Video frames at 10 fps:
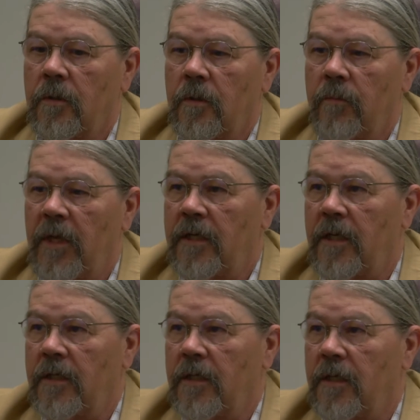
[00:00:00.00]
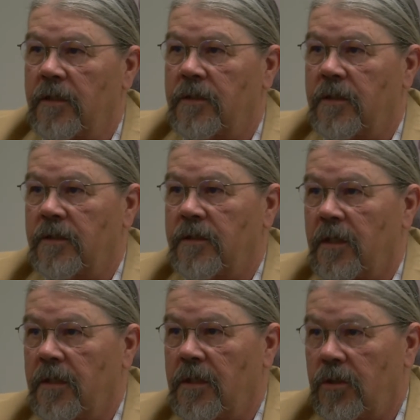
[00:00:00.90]
Mandan, Hidatsa, and
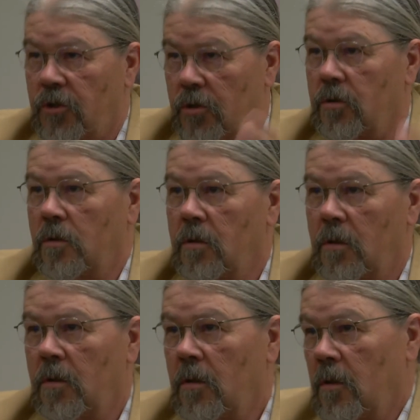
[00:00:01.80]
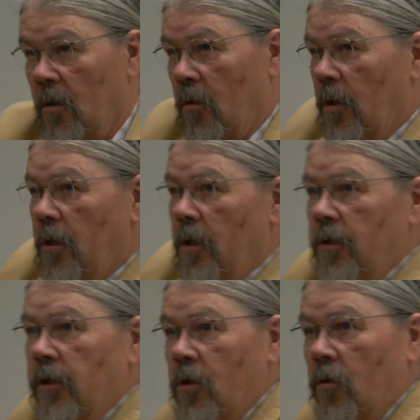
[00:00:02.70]
Sanish, or
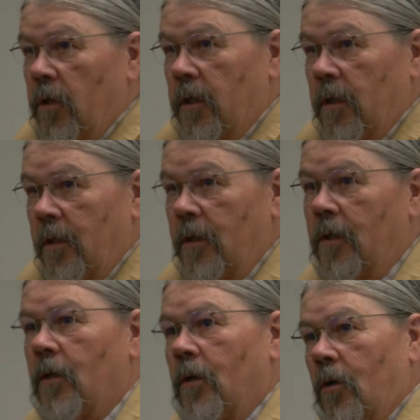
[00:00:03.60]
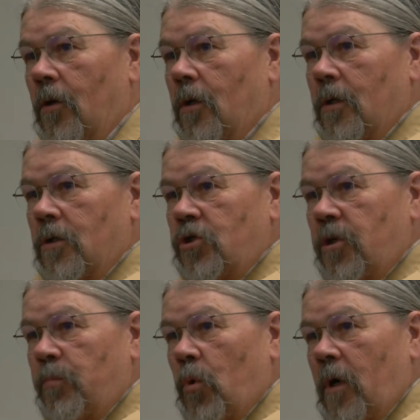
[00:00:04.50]
Dakota, or
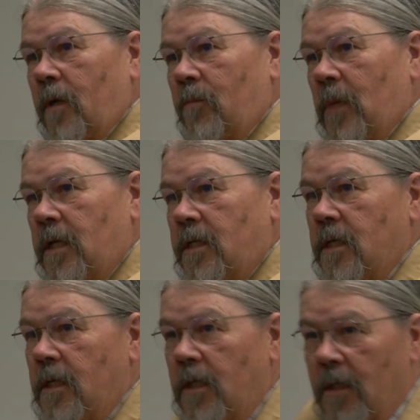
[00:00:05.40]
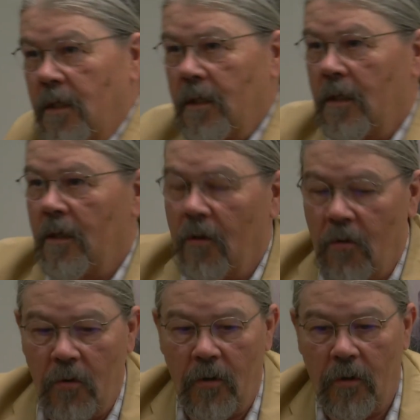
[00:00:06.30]
Chippewa and Métis,
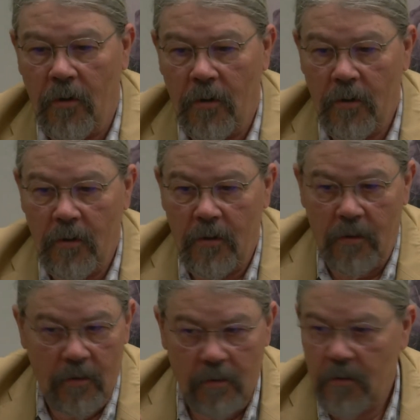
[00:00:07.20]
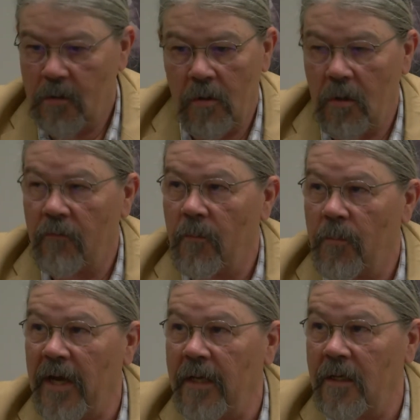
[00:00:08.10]
or
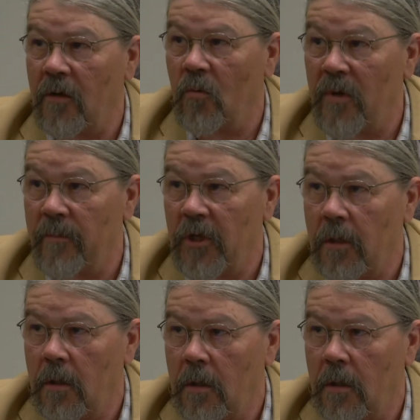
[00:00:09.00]
pioneer women,